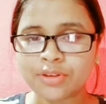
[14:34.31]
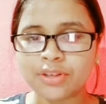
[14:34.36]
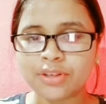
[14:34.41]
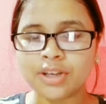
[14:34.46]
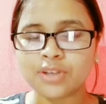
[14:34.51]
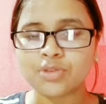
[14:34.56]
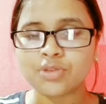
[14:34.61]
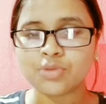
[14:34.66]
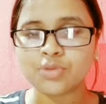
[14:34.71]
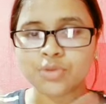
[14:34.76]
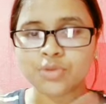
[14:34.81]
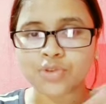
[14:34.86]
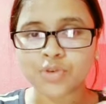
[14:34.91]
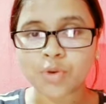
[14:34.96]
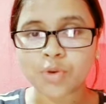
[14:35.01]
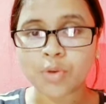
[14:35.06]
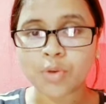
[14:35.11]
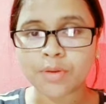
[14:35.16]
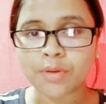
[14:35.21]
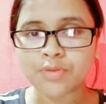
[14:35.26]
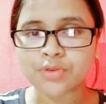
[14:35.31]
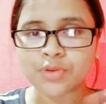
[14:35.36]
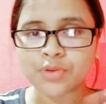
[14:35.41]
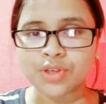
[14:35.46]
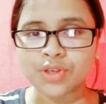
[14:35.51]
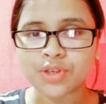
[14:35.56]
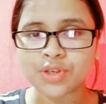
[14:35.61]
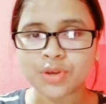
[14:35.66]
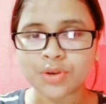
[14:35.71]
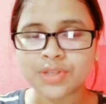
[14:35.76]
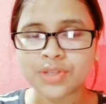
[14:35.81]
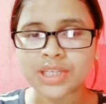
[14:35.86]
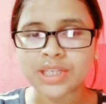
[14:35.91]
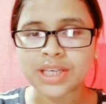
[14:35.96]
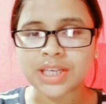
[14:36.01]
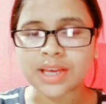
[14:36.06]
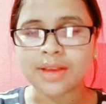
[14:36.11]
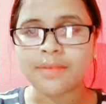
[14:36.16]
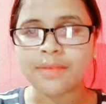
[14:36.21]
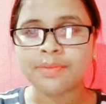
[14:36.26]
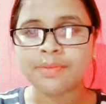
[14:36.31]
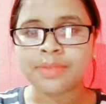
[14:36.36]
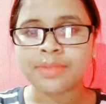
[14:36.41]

the scope of sociology,